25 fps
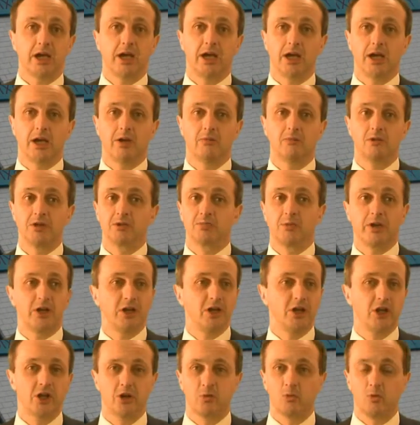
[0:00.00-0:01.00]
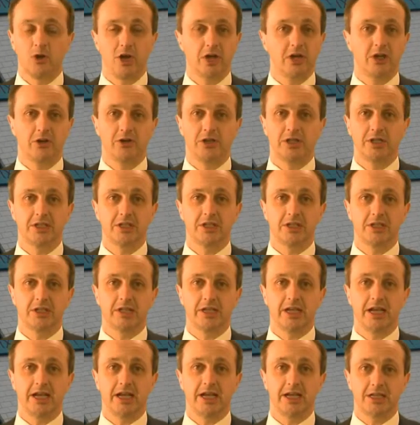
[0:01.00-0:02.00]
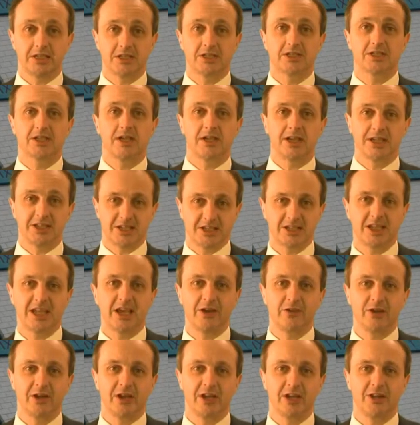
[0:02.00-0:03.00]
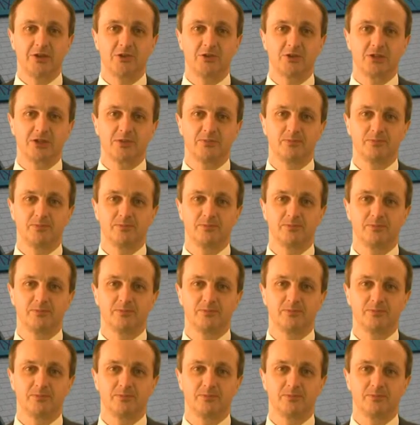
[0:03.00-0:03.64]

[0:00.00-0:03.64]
Uh, there's been a lot of work gone into today. Let's, let's see how it goes.